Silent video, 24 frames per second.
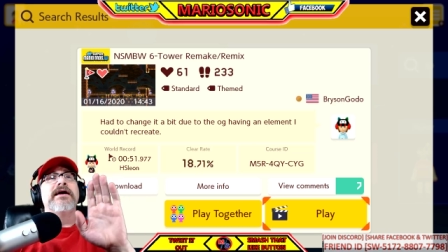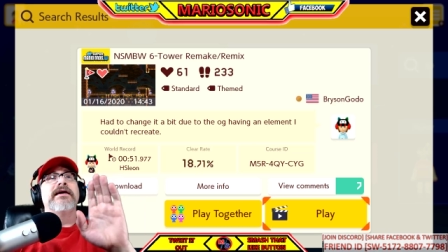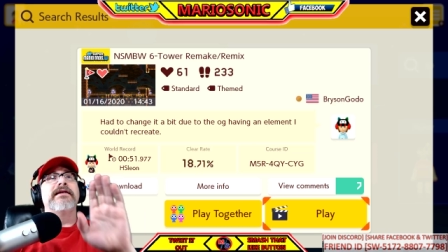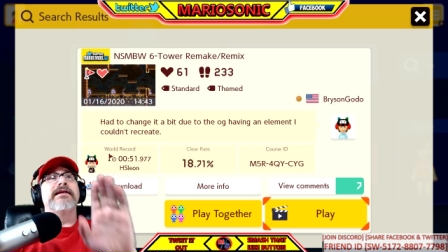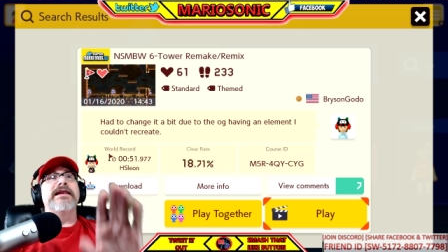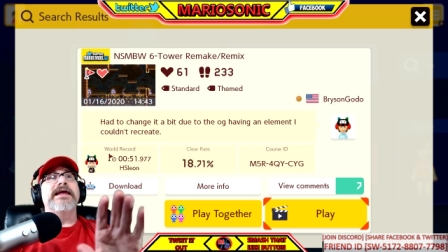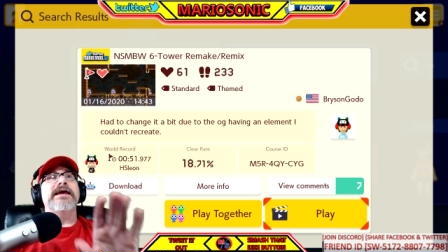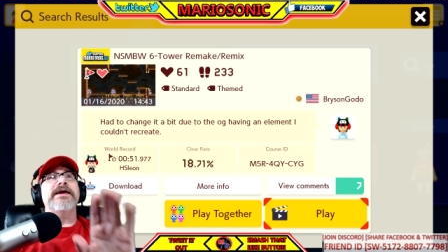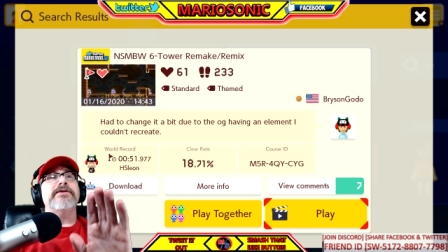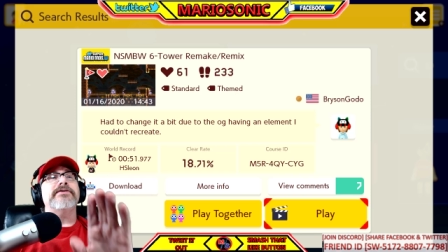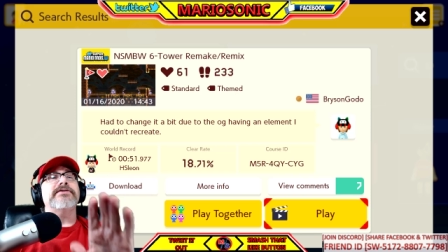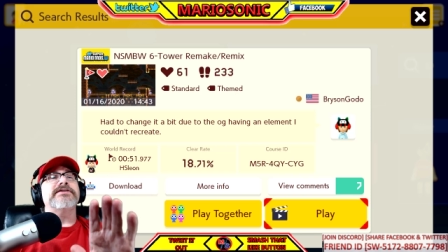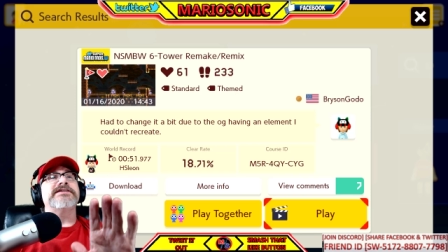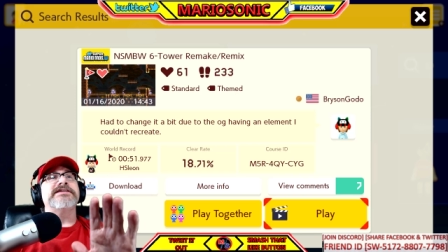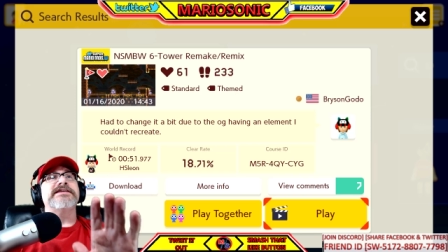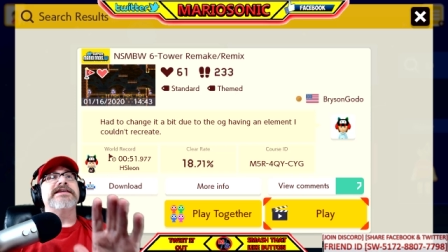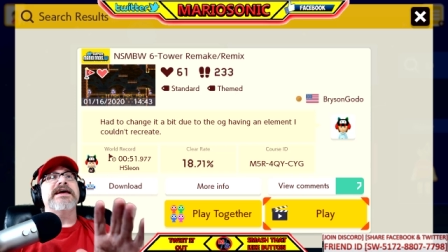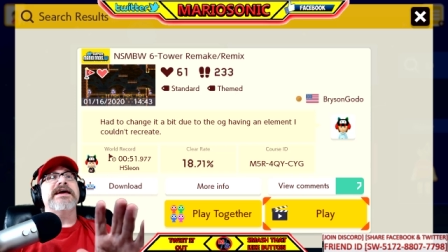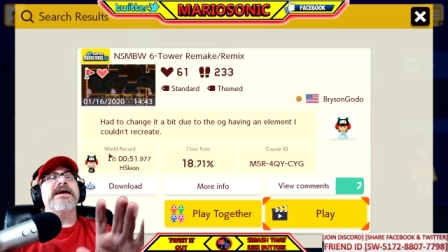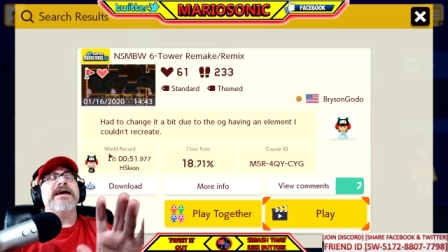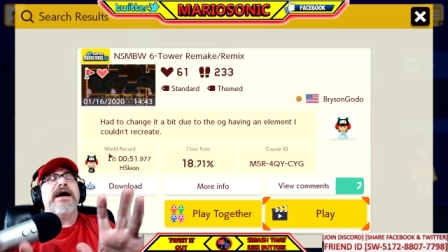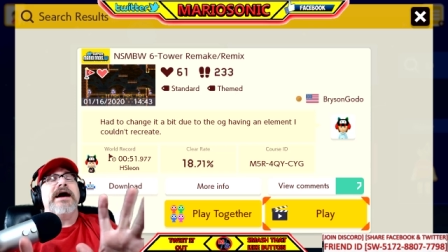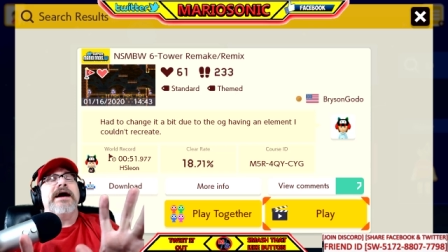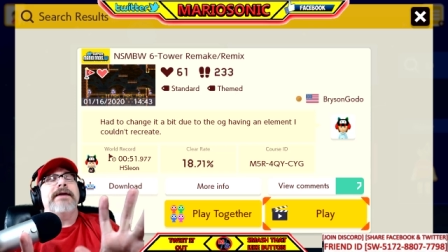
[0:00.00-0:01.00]
later
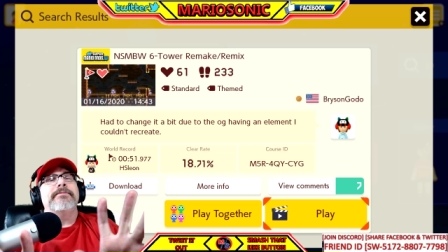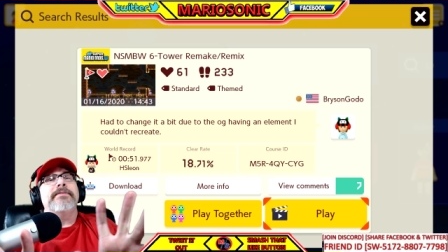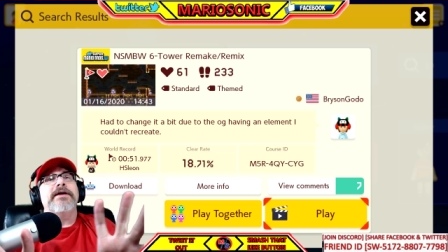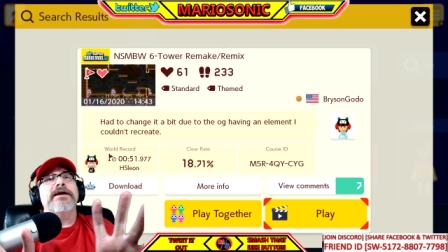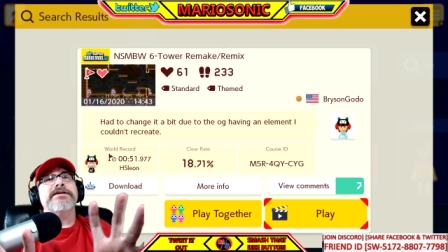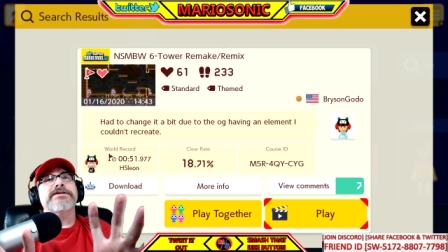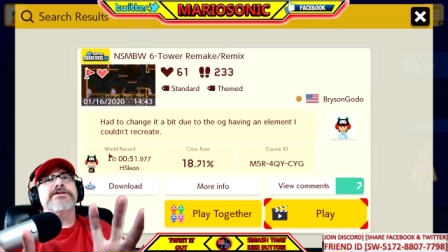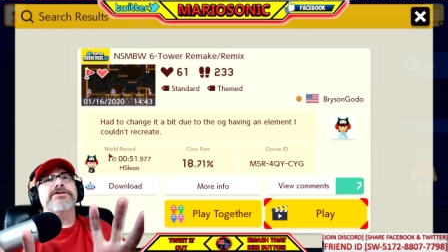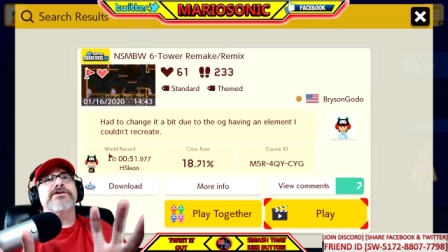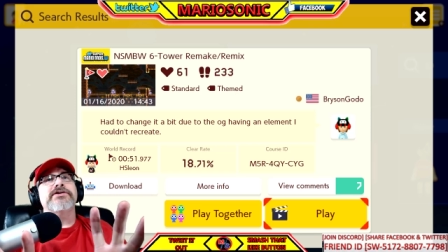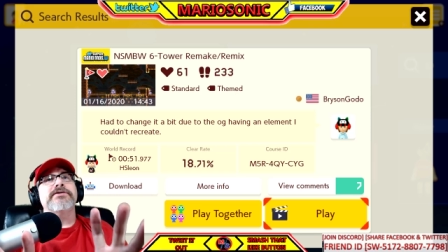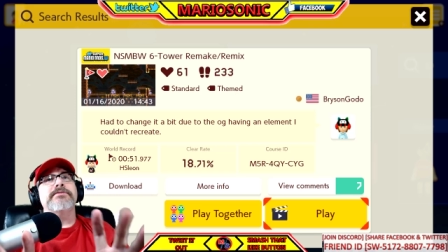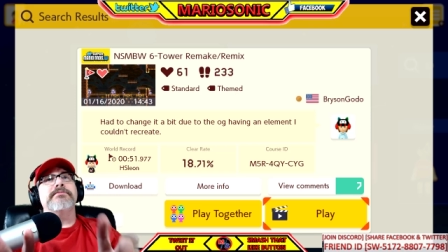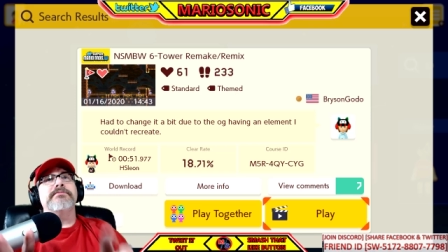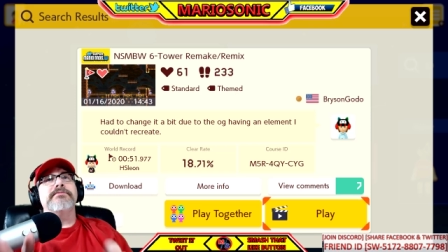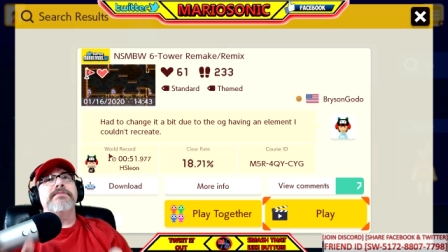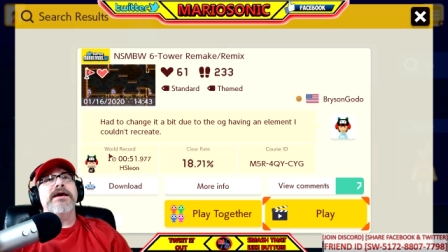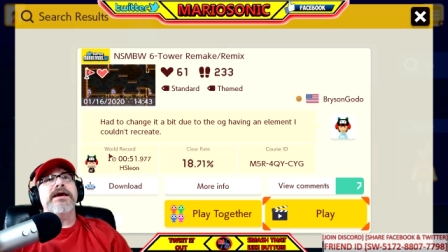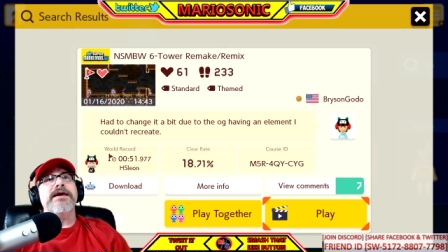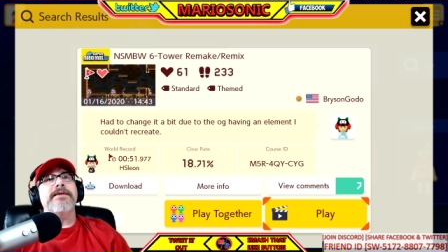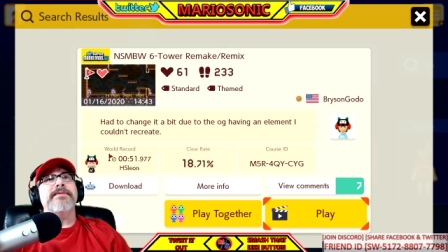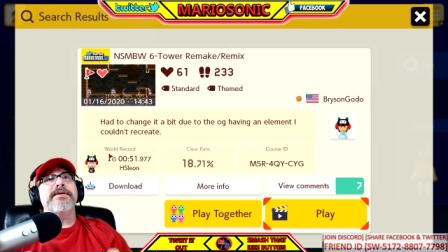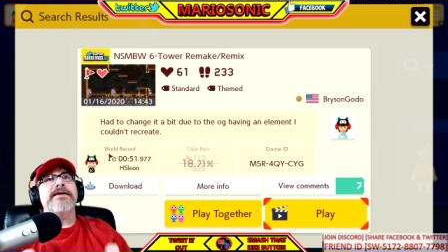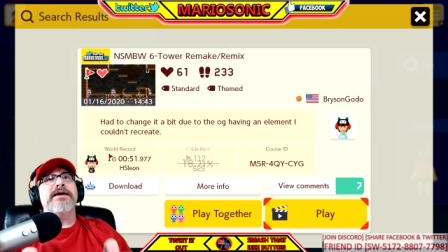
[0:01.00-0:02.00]
today, I'm not sure.
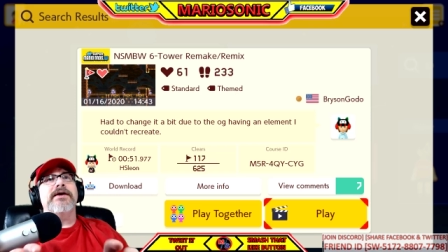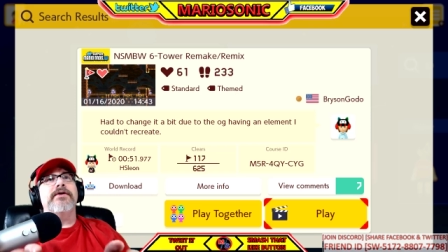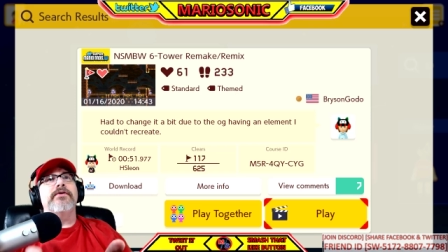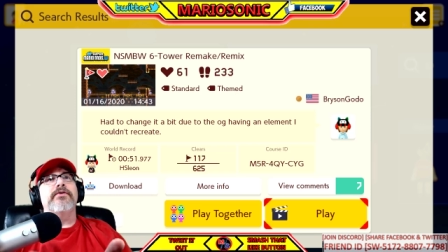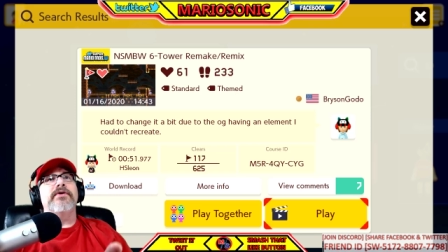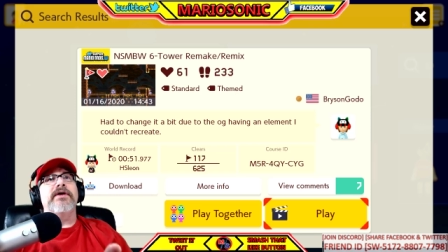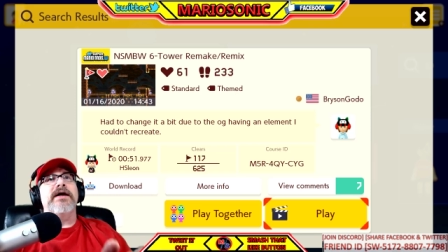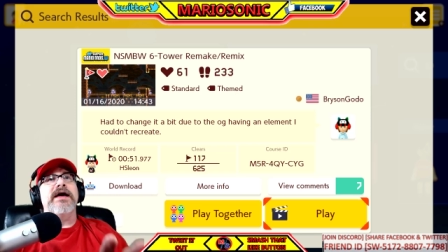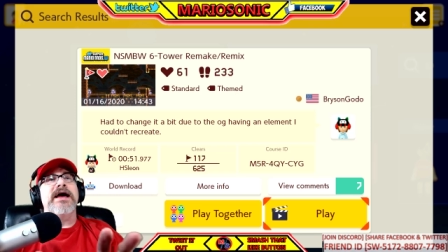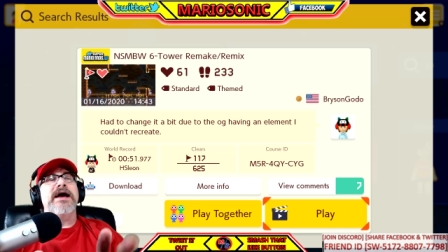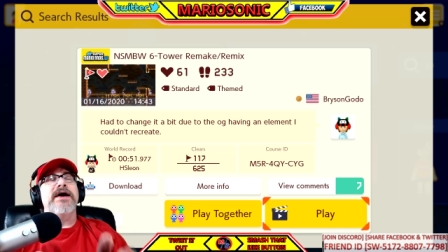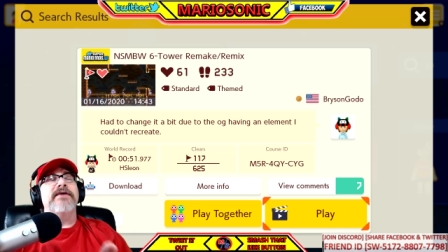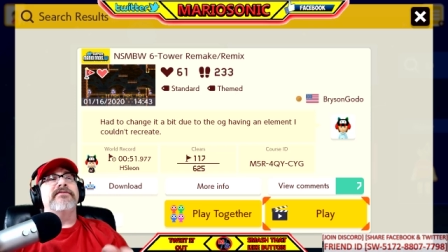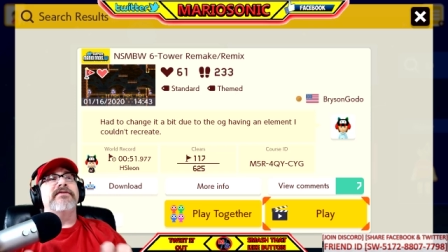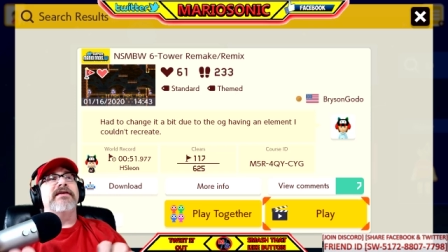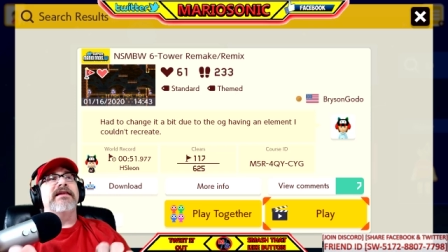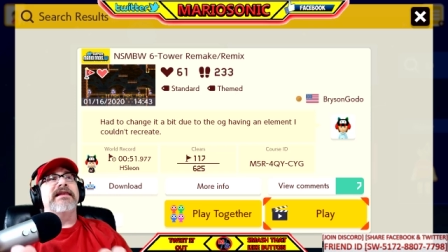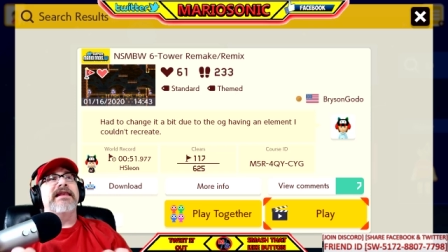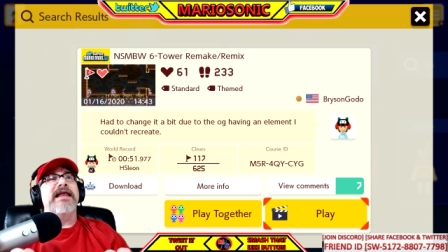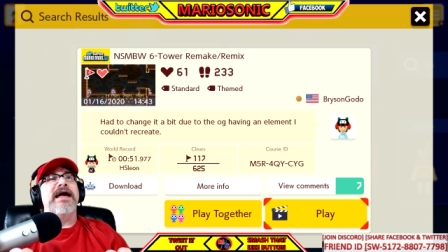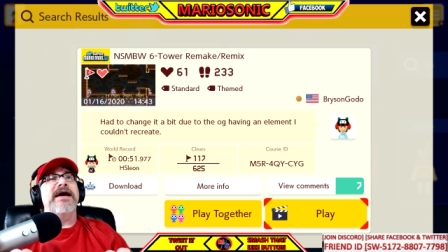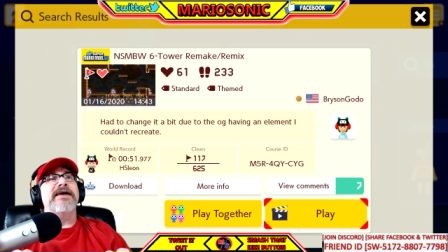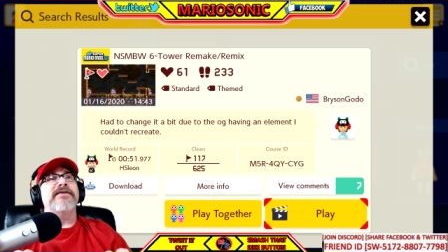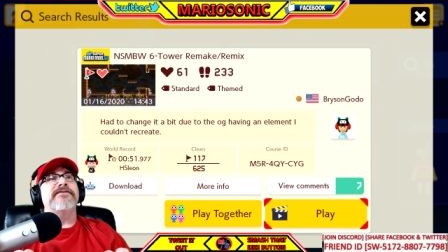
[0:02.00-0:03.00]
Maybe I will have a
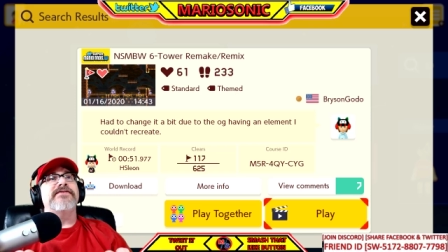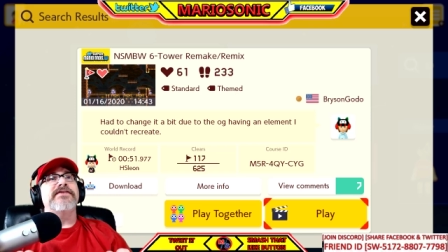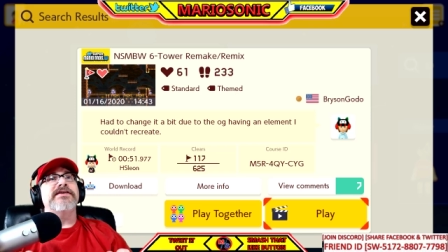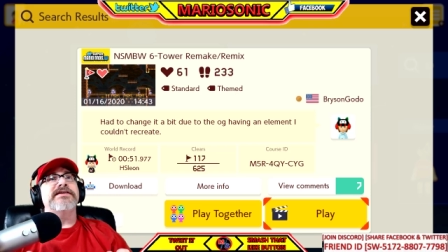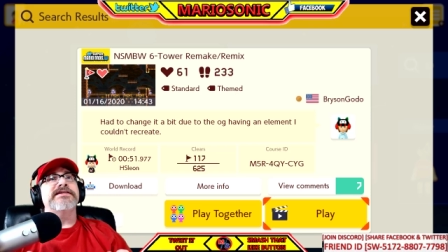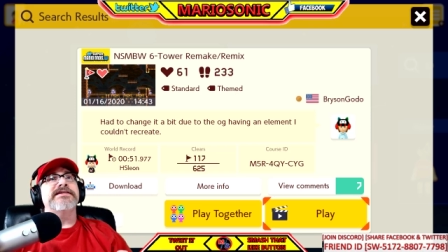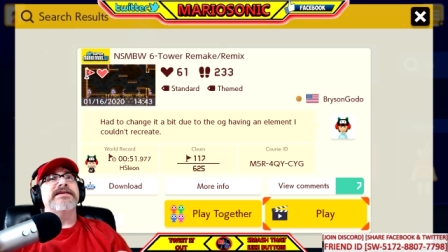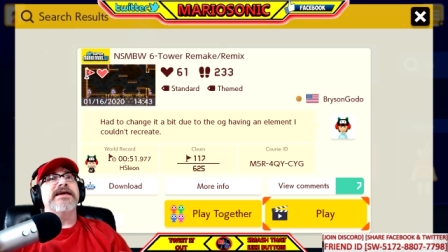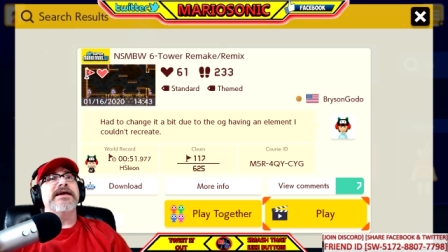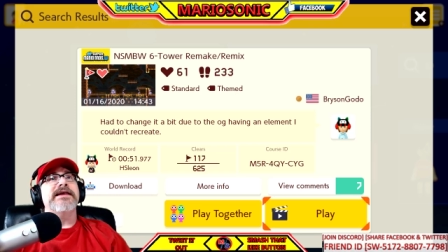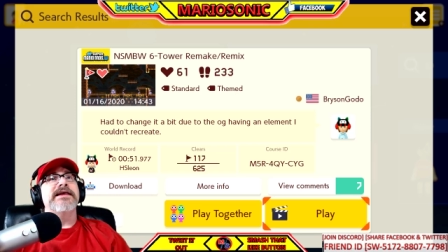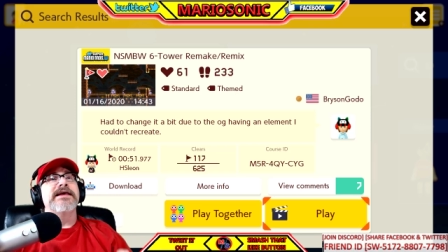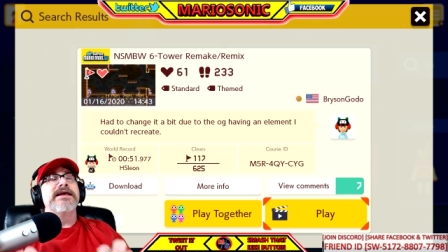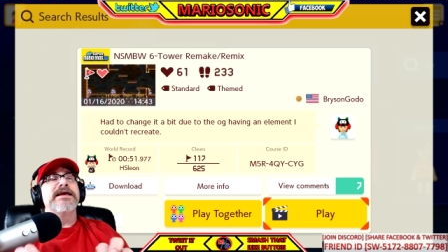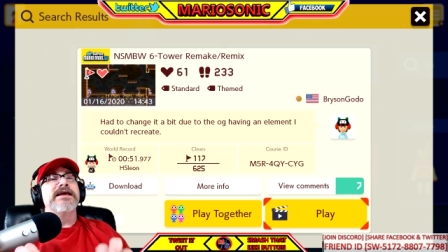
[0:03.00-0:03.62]
live feed tonight.